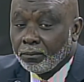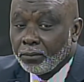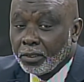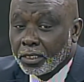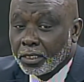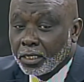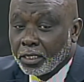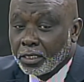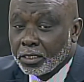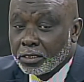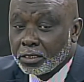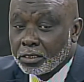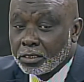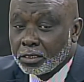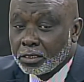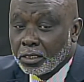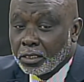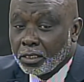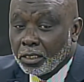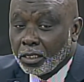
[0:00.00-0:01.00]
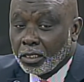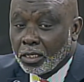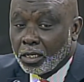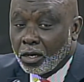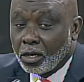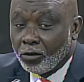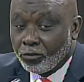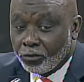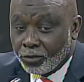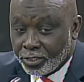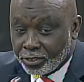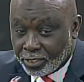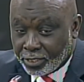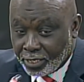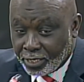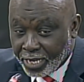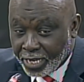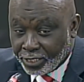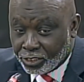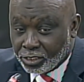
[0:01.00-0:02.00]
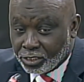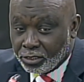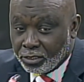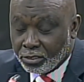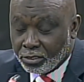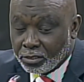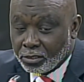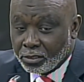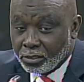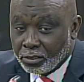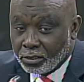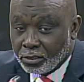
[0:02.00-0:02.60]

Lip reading: Because of his credentials,